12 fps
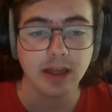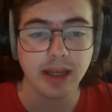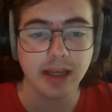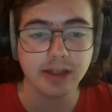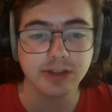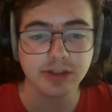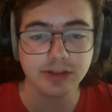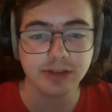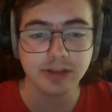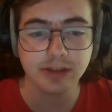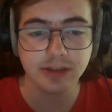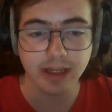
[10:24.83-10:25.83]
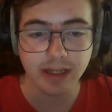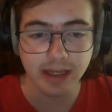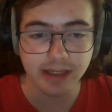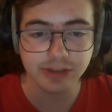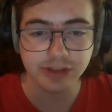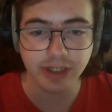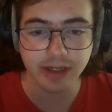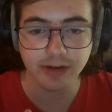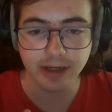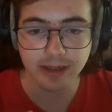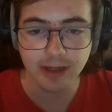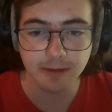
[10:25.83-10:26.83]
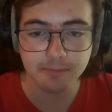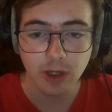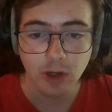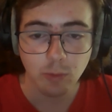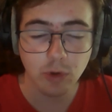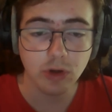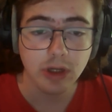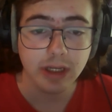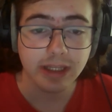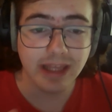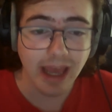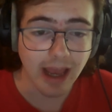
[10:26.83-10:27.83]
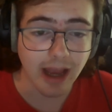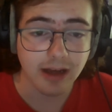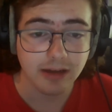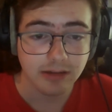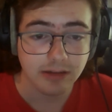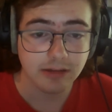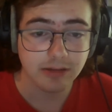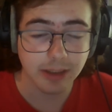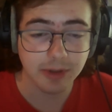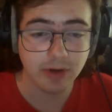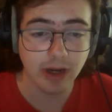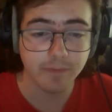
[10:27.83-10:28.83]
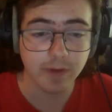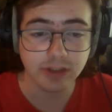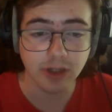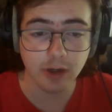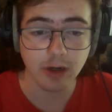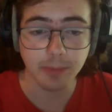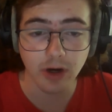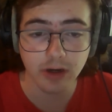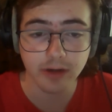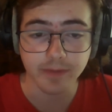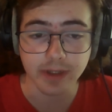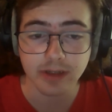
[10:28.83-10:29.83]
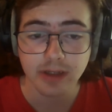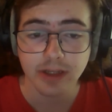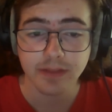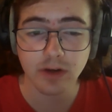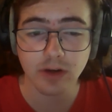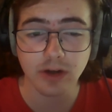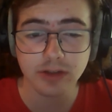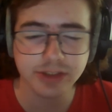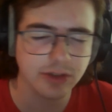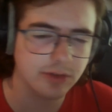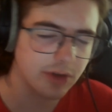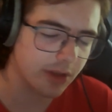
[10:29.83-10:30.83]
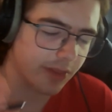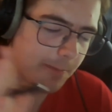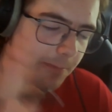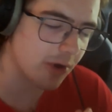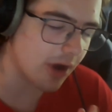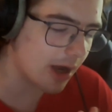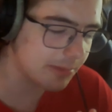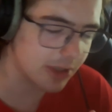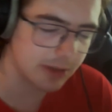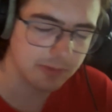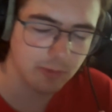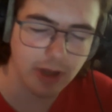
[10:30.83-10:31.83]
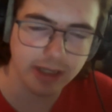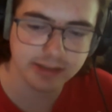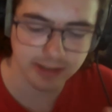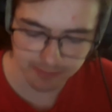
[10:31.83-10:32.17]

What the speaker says: age, or age, gender, income. Well, yeah, demographics are a part of it. There are also the problem. Why is the